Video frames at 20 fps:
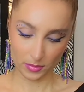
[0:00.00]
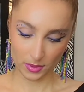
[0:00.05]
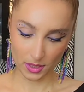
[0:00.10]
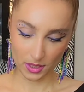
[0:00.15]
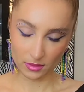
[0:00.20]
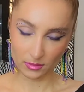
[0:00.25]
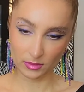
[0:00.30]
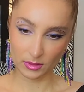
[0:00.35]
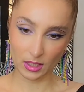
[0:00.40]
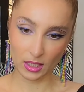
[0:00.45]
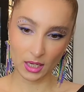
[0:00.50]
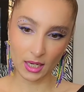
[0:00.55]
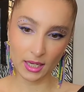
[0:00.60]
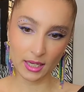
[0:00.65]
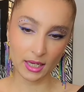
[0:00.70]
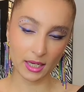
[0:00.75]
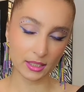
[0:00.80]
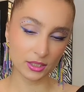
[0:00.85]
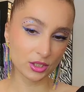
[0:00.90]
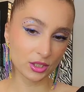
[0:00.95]
well,
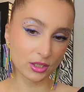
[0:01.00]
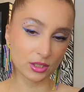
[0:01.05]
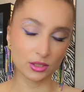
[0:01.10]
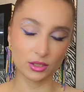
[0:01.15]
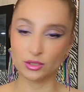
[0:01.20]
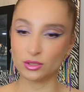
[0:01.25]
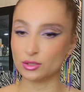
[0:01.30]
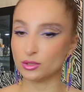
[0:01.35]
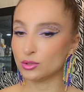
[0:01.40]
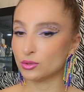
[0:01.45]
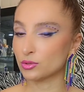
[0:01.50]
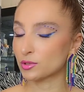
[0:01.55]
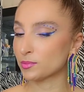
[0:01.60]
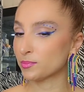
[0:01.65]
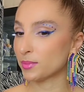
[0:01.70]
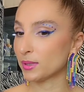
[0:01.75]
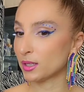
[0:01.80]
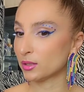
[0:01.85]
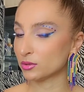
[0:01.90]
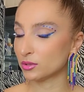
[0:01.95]
I actually didn't use
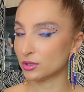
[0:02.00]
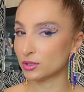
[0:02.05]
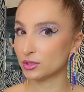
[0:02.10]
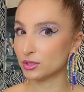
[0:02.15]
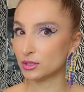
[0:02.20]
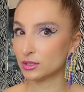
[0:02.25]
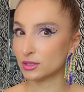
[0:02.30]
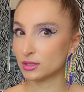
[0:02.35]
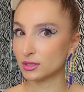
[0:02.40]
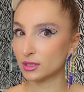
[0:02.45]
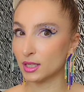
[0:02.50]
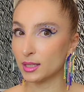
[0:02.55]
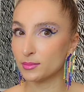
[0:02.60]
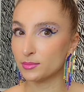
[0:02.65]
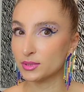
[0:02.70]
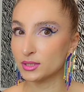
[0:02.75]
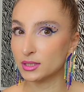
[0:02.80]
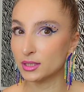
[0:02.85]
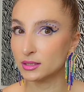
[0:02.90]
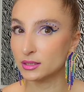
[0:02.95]
powder this
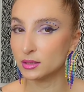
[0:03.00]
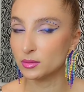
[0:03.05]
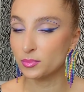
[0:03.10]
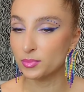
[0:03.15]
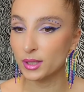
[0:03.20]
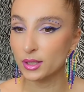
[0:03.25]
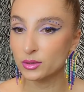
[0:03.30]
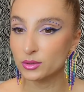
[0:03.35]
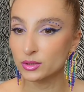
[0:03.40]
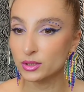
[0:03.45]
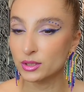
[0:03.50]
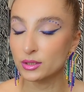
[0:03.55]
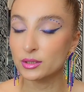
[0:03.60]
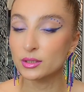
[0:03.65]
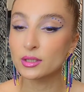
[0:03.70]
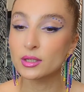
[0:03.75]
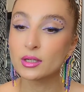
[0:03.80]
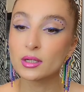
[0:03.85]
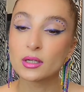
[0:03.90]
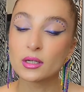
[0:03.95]
time, setting powder.
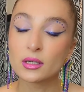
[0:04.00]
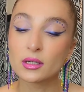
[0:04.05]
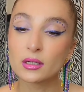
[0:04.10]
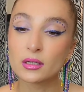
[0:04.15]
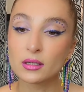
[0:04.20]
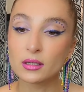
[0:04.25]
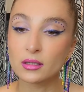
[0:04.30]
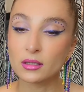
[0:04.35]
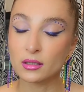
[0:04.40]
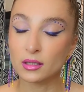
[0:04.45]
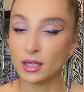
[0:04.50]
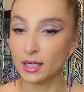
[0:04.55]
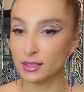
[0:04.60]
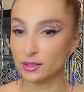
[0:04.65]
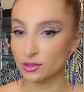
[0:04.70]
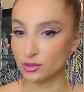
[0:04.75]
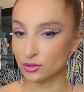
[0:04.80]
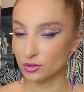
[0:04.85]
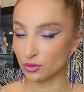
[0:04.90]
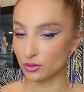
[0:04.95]

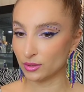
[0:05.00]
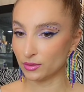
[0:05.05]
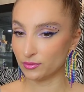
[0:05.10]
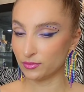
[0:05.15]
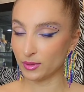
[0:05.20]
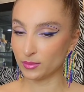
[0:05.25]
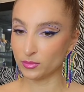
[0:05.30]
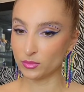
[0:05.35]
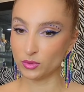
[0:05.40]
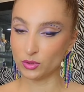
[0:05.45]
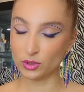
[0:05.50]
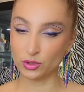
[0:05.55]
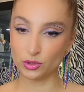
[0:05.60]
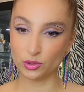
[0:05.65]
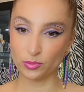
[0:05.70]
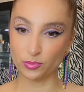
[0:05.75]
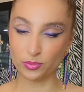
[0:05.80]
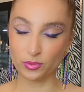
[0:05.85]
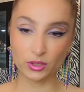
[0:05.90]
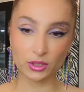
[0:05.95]
I don't know if I'm going
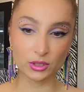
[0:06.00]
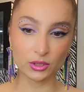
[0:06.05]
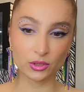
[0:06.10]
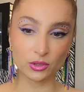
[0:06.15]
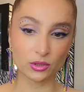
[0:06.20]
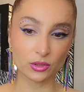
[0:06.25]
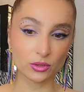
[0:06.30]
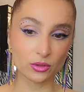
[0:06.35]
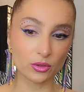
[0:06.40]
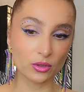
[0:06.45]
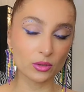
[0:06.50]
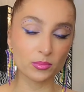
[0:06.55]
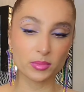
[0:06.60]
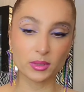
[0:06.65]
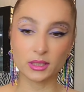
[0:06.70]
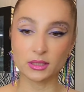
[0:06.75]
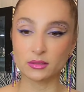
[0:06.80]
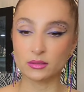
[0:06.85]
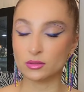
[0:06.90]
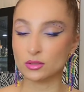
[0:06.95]
to put it or
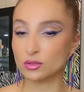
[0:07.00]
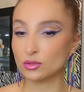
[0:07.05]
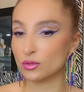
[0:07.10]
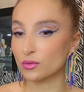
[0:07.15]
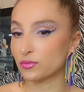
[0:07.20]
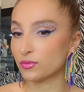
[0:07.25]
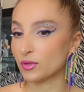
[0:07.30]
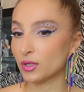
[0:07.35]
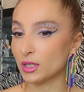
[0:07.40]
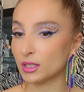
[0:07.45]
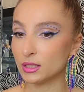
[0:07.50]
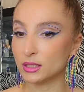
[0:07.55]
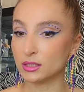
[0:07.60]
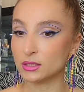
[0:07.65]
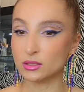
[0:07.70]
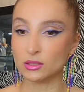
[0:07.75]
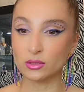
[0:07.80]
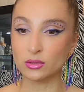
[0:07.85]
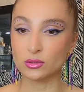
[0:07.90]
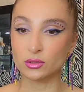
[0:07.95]
not, but so far
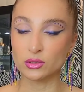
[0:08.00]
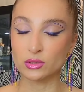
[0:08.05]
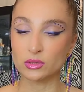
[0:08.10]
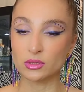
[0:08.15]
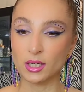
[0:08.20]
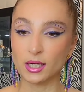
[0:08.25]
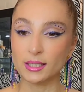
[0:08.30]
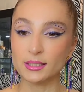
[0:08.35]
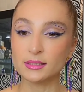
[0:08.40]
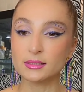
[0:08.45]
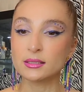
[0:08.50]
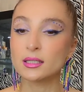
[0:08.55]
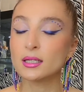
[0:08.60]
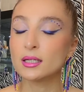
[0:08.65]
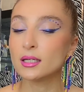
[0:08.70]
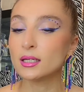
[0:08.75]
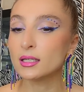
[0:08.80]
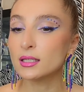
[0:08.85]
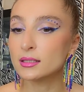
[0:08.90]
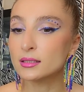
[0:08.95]
it looks nice.
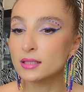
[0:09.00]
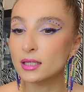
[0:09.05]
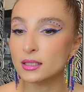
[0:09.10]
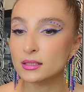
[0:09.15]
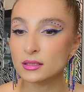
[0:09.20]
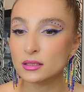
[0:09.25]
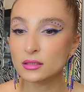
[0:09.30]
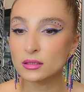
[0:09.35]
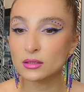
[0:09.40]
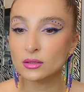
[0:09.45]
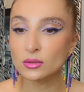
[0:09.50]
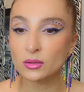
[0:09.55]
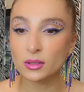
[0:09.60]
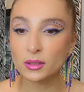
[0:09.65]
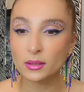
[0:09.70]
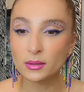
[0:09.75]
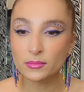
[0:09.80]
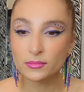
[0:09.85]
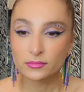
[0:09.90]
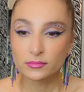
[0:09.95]
It doesn't
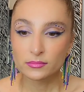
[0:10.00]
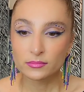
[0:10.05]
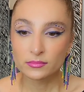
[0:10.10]
look